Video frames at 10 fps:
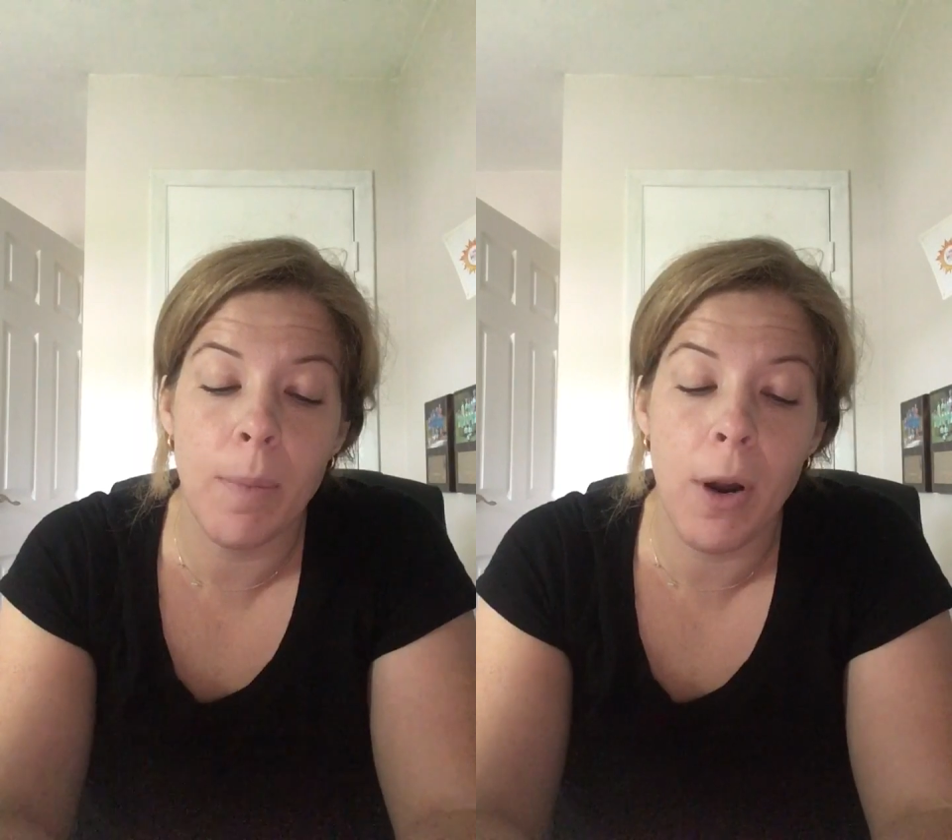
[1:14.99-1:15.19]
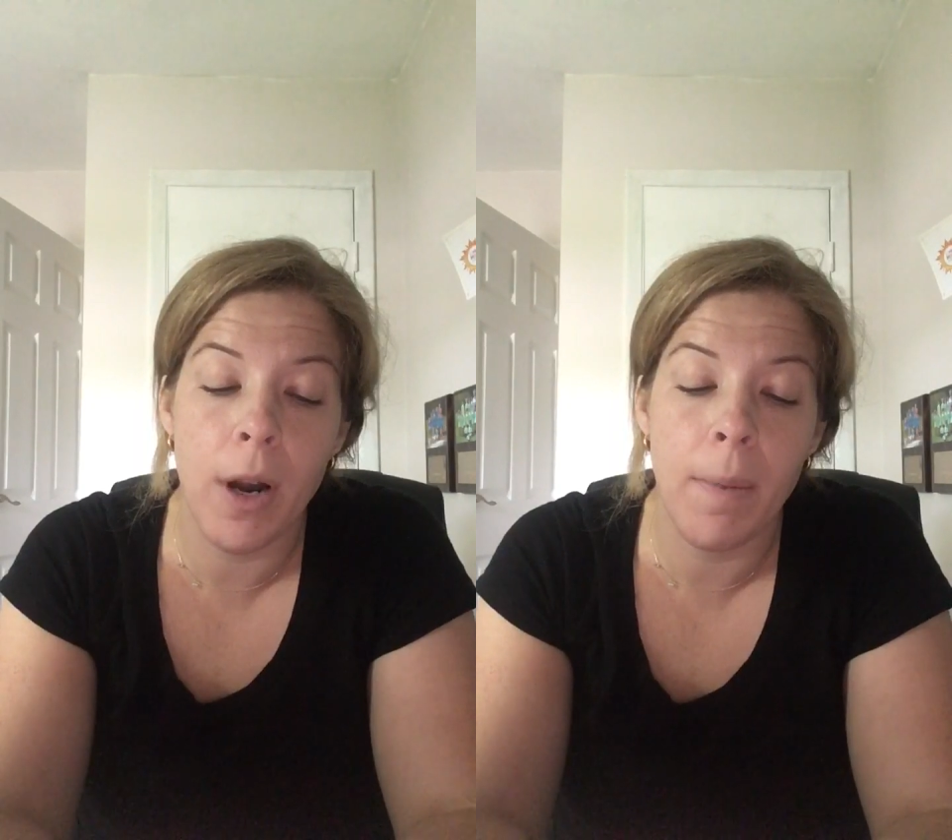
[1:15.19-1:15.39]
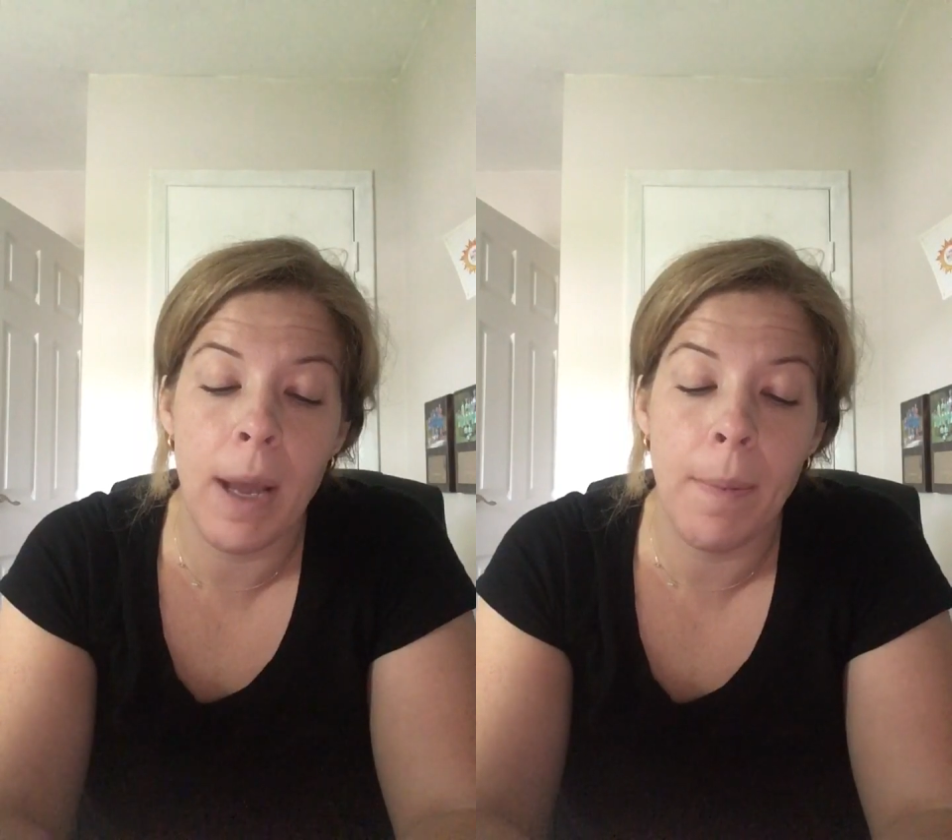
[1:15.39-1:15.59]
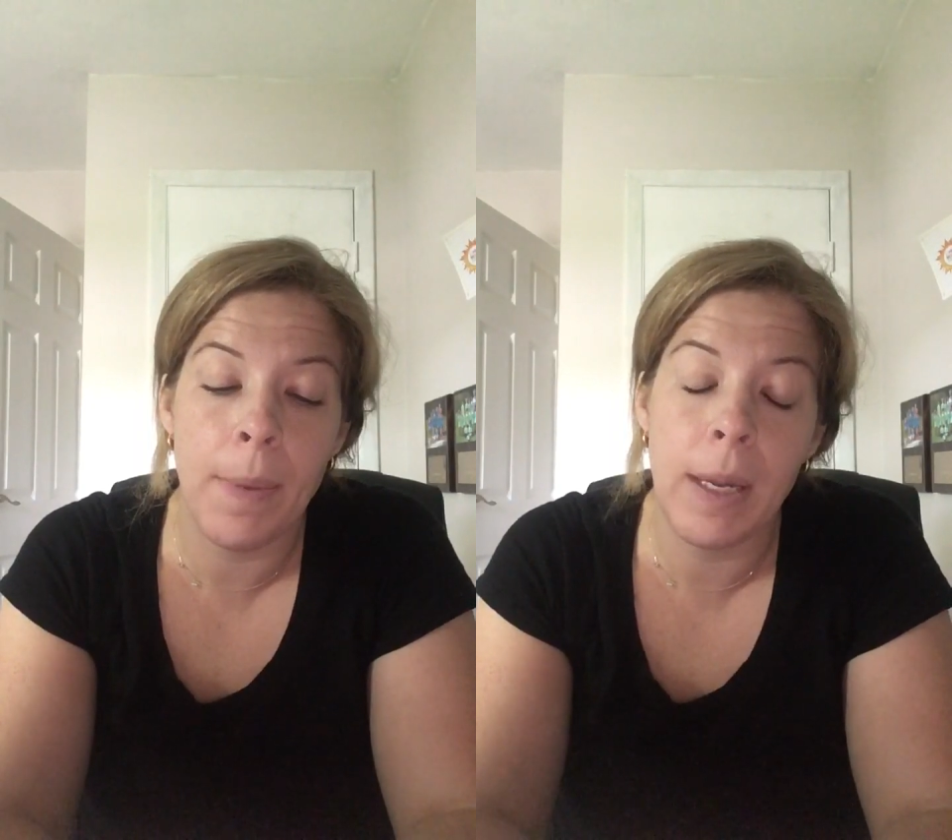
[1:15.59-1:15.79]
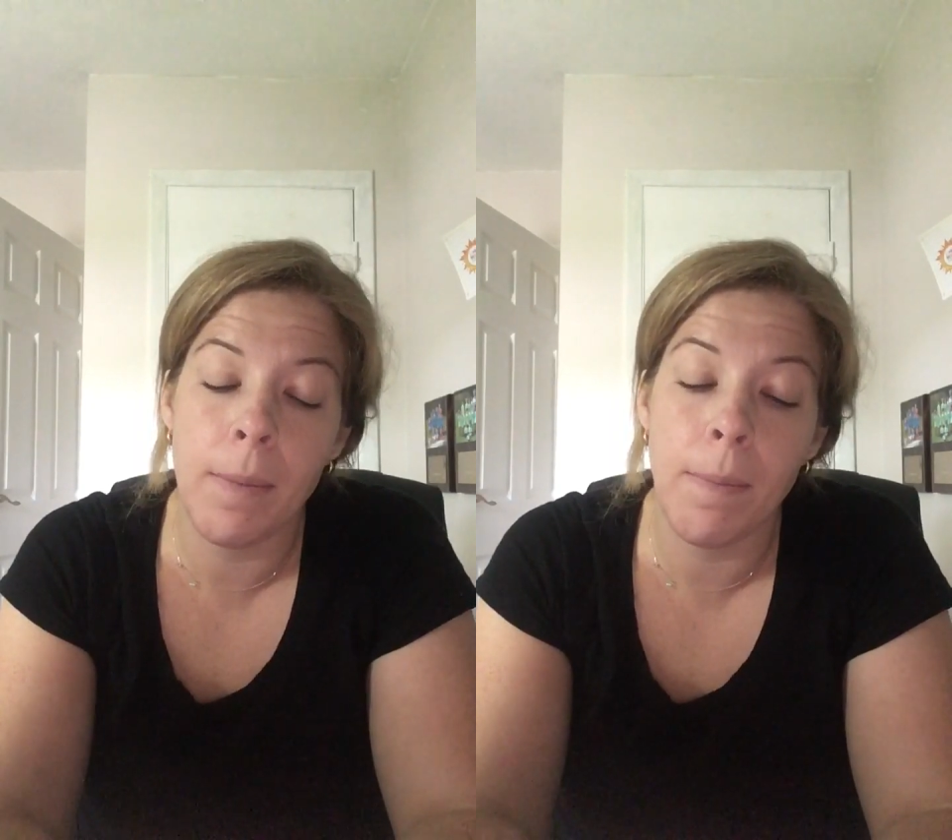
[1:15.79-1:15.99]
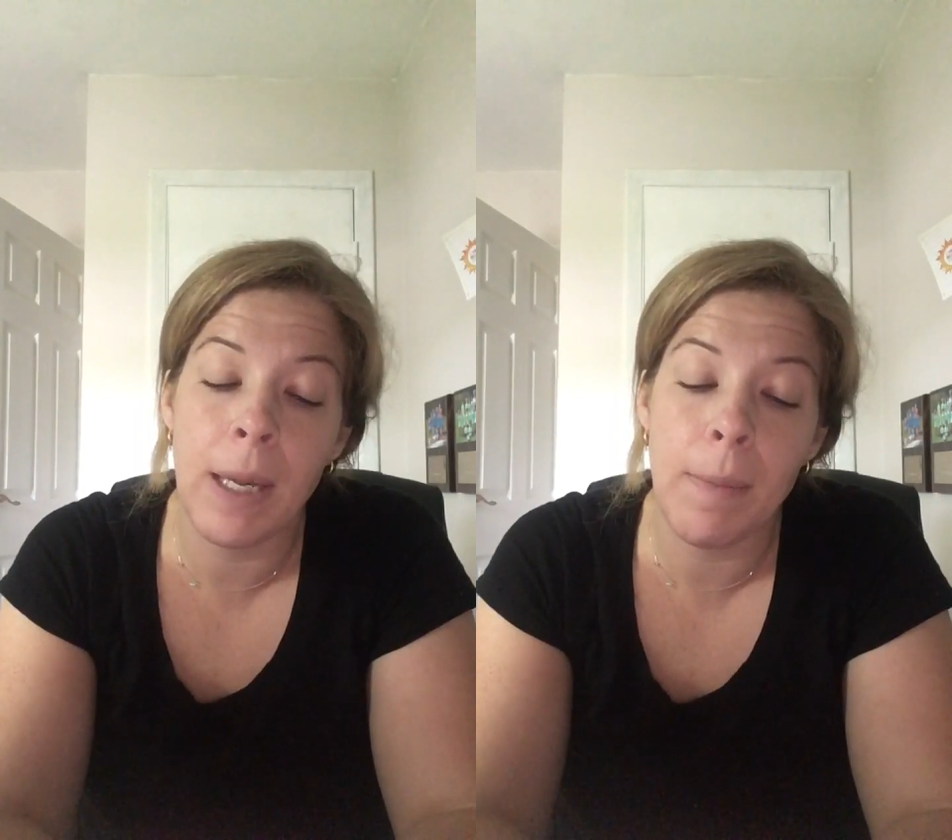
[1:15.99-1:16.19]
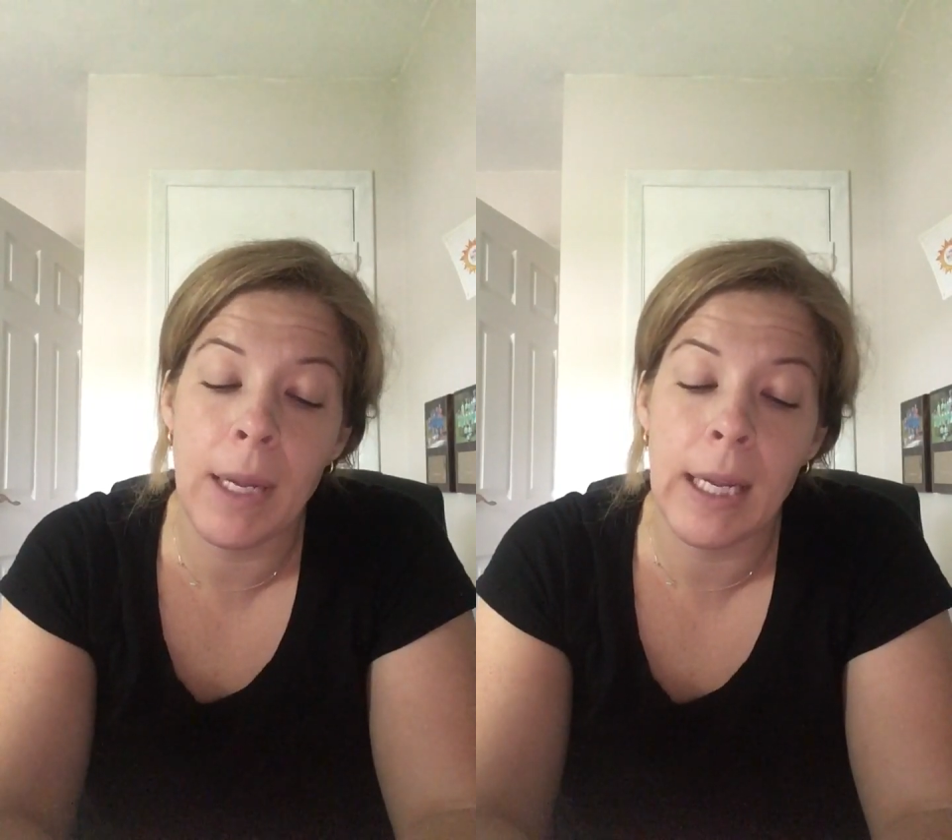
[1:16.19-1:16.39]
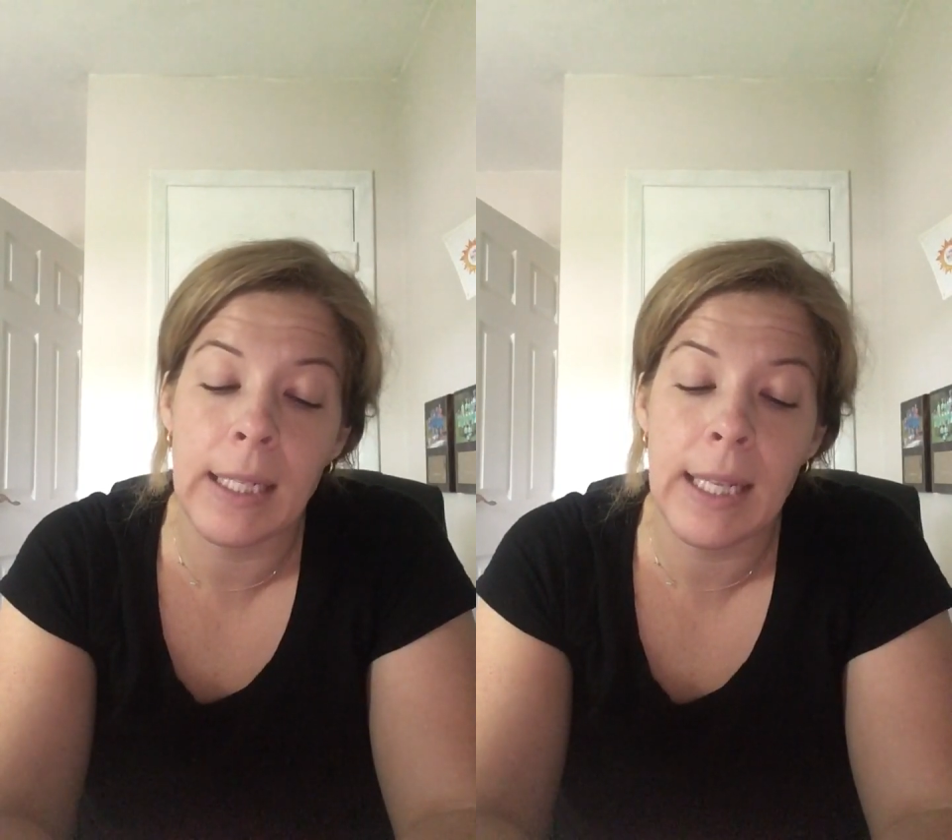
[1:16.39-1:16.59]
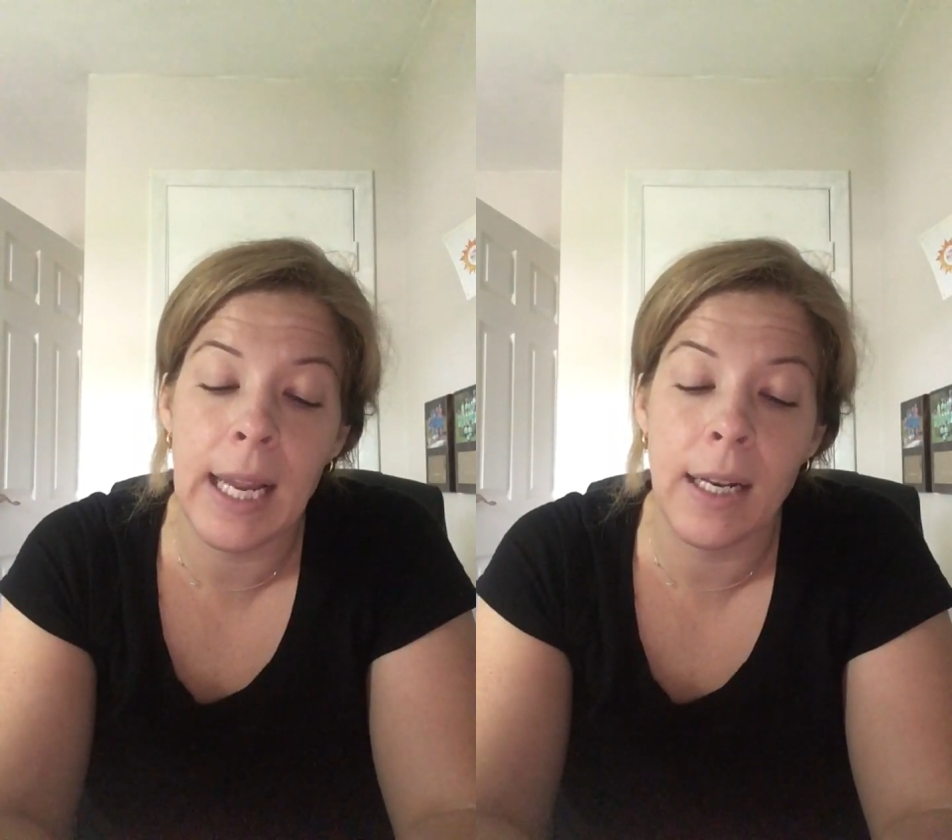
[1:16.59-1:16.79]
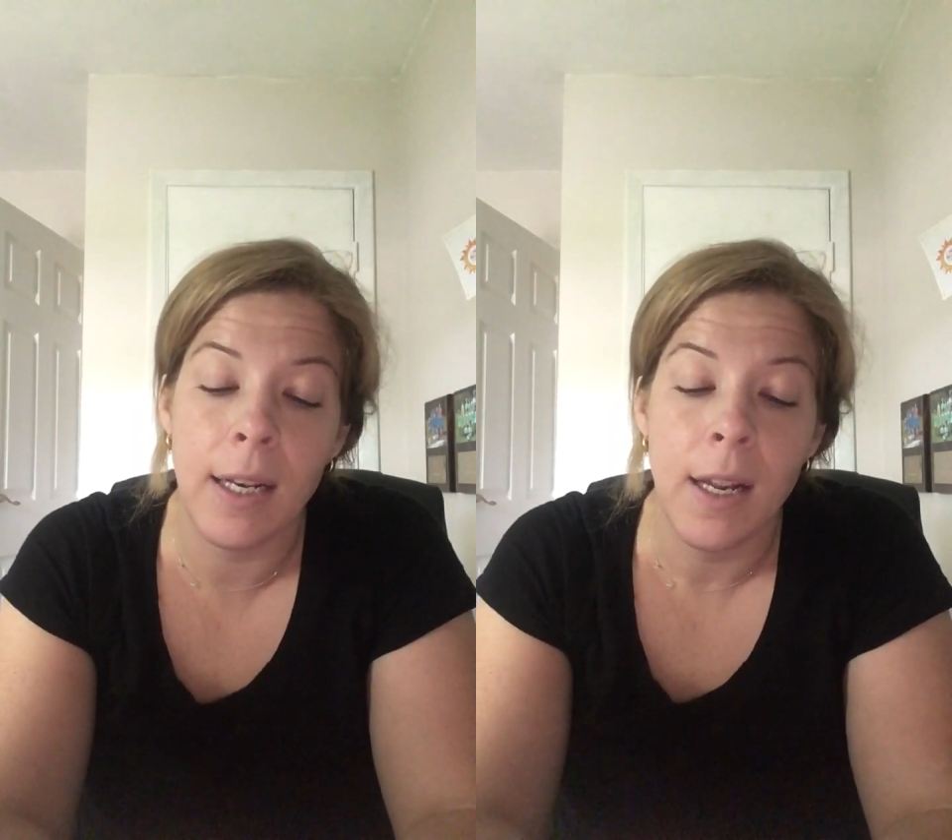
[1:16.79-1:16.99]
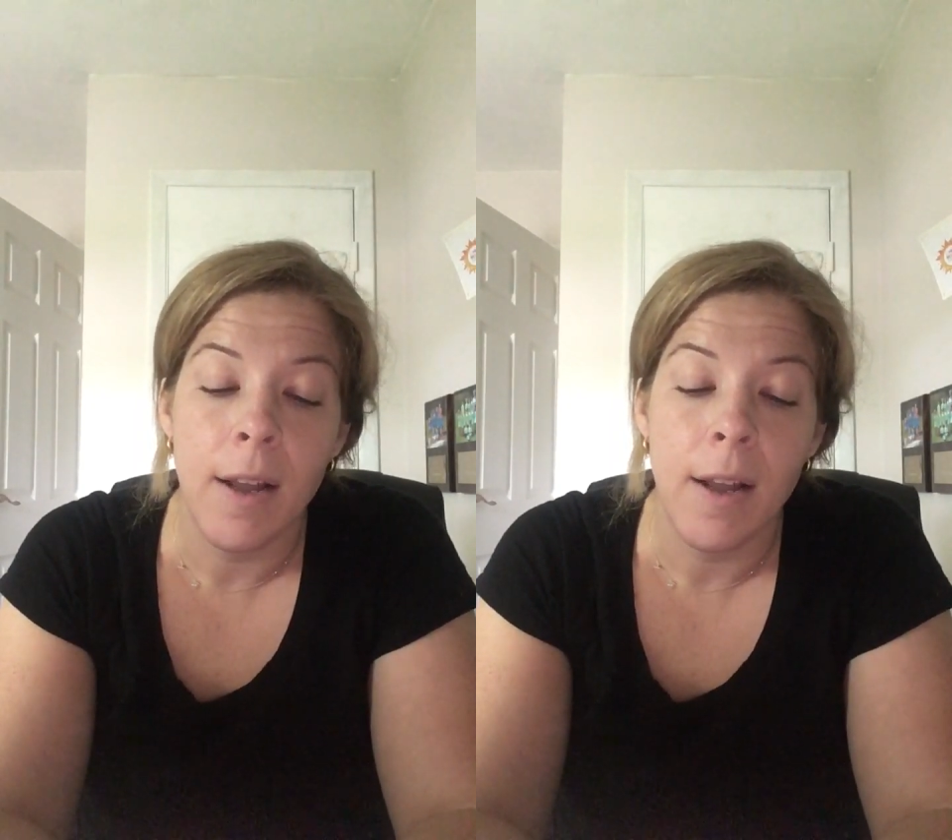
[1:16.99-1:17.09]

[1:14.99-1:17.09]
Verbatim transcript: part about be me being a saint.